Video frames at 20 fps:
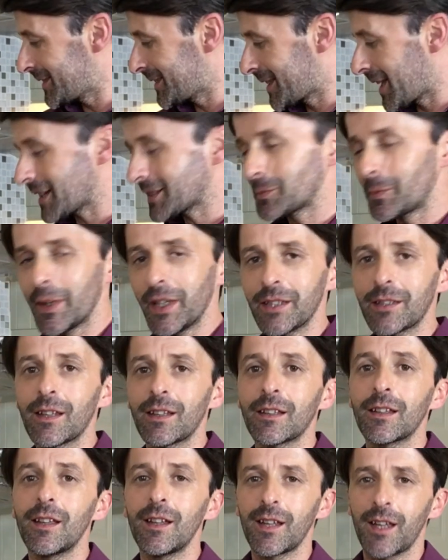get
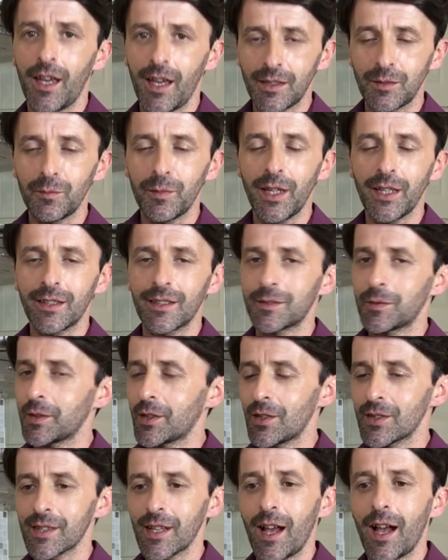baking and make it
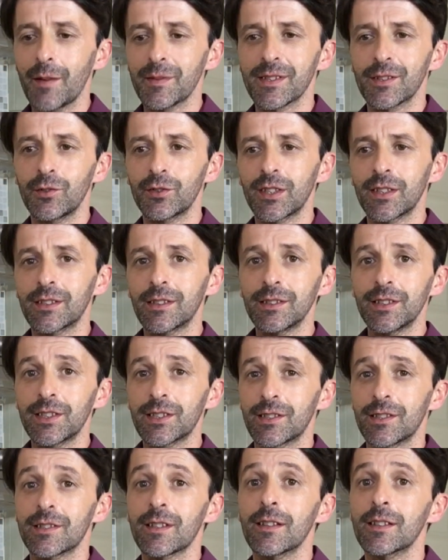because absolutely
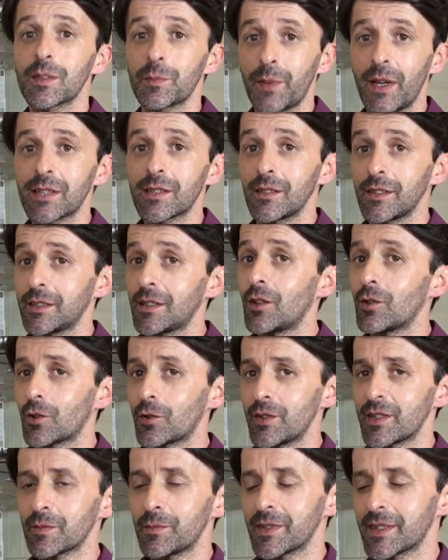delicious, especially now
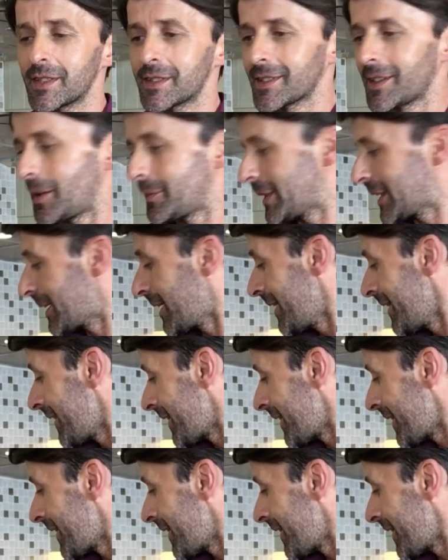Christmas is coming.